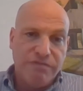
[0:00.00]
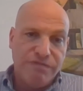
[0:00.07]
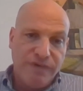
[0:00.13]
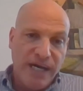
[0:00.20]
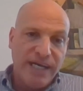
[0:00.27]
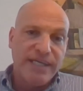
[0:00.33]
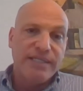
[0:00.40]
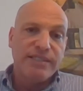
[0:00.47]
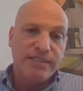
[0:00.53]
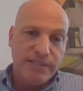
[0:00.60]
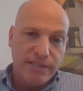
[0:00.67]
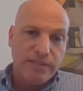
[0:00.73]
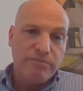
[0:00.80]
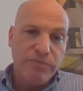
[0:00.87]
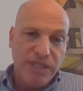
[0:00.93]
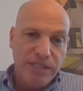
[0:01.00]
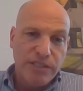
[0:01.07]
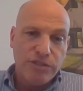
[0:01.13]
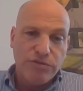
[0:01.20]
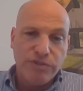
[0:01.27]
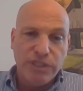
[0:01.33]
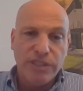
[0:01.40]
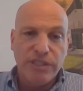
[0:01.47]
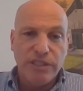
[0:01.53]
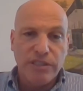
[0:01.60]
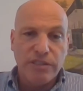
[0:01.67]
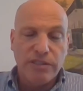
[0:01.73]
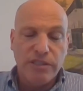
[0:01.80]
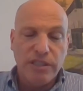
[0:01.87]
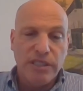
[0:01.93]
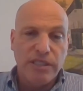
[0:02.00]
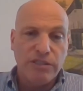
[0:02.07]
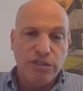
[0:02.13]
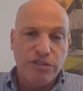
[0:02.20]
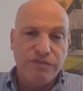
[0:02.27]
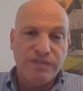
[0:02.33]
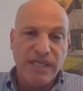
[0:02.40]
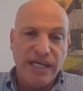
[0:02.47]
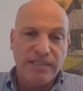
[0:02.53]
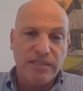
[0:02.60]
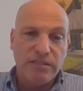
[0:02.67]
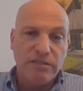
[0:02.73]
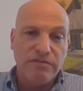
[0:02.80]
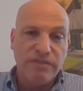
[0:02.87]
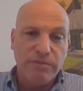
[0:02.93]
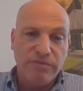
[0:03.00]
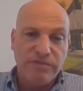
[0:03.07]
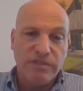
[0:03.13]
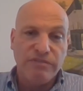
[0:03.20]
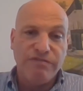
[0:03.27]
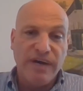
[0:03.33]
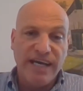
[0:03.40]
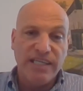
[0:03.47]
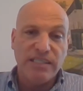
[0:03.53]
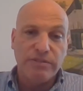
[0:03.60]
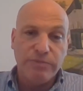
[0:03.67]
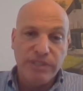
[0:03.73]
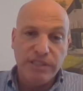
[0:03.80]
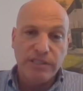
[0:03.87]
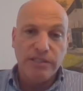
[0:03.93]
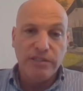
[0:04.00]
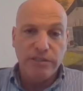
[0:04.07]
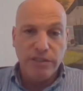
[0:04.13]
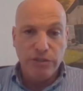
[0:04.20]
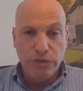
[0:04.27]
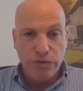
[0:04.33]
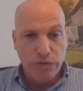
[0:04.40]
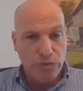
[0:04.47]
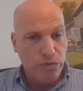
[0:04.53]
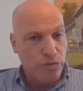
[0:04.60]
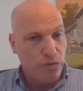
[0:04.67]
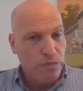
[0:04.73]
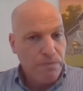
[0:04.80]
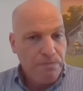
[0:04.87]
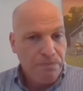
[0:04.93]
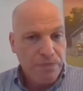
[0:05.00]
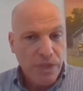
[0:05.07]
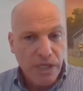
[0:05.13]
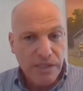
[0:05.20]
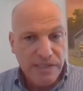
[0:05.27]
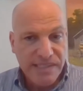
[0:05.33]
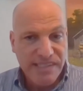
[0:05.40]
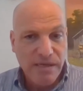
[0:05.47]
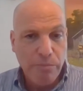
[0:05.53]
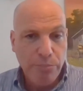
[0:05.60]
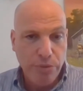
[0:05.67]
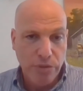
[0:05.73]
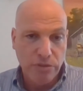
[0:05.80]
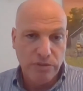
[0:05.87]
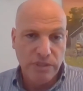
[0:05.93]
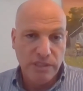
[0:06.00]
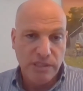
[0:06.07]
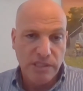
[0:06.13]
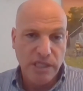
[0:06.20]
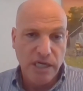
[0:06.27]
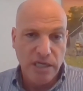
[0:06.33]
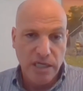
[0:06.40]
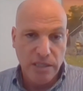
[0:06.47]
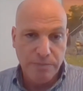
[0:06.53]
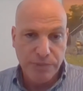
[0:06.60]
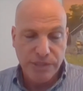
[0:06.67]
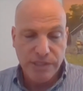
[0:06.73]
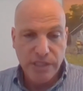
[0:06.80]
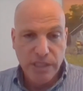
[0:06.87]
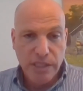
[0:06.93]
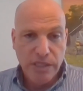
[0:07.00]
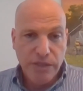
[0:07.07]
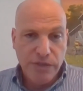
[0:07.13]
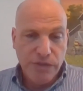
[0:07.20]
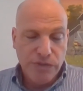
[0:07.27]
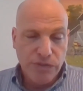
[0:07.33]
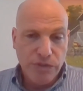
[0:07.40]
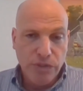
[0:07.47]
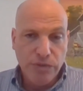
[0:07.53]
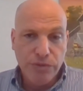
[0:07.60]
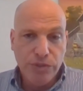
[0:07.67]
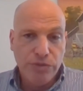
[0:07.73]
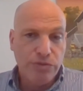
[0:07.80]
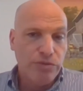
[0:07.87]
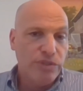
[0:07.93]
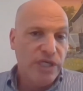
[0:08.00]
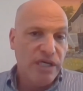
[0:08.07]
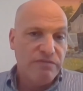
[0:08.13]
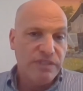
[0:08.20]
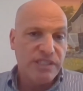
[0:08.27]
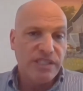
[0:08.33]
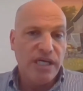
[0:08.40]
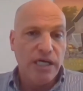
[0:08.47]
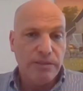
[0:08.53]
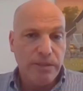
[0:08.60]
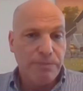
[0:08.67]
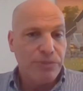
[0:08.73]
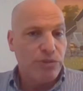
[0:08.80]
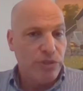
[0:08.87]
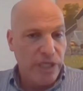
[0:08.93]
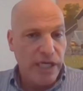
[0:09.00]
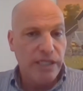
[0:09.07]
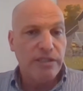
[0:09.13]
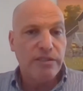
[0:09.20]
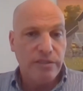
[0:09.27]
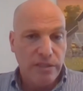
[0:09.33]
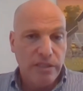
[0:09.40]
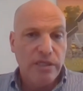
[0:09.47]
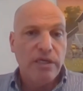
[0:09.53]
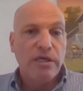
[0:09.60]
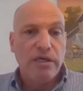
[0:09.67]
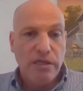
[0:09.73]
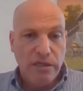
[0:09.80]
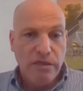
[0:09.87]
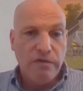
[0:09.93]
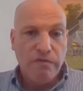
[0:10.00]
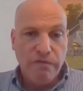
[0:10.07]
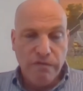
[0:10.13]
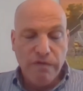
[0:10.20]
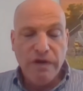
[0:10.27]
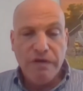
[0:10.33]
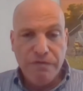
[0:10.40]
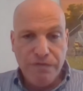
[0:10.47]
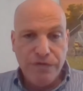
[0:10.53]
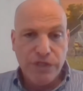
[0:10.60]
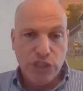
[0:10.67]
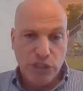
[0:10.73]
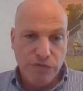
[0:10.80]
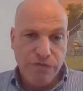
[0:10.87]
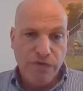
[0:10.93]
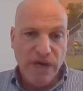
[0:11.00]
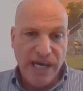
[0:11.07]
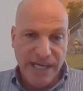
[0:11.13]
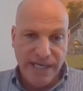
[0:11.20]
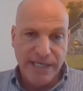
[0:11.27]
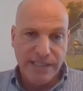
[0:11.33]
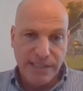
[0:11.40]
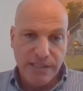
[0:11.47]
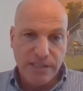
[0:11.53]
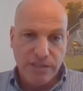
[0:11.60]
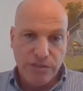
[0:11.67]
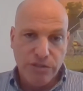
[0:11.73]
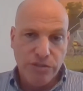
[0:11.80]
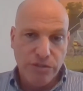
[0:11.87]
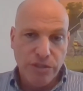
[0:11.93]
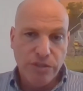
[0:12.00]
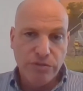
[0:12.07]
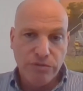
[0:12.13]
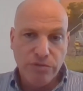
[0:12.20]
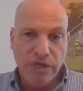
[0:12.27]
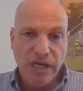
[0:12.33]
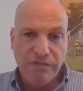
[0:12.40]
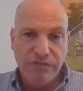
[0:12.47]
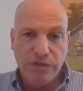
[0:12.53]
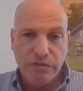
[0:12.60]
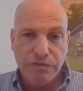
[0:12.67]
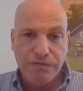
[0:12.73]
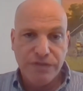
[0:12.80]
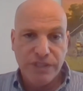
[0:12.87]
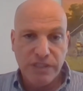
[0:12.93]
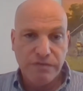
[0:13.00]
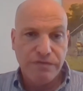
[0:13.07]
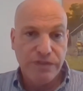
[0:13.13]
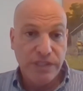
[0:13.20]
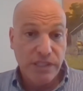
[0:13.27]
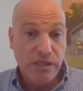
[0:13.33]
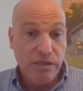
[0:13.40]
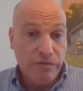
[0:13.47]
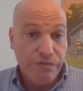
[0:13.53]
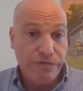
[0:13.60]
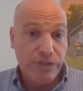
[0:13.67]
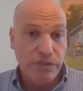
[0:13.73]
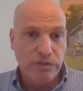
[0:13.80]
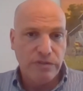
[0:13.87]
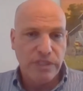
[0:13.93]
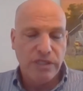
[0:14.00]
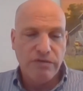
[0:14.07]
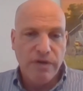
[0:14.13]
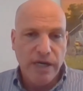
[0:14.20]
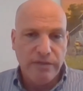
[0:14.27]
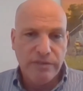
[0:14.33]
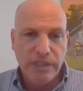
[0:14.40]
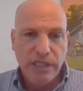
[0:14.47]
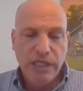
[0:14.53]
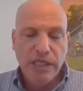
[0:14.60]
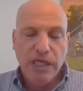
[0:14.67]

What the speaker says: finance ministry, the chief scientist of the finance ministry. They used to support these startups. So you could have a startup, you get a first finance, to have your first feet on the ground.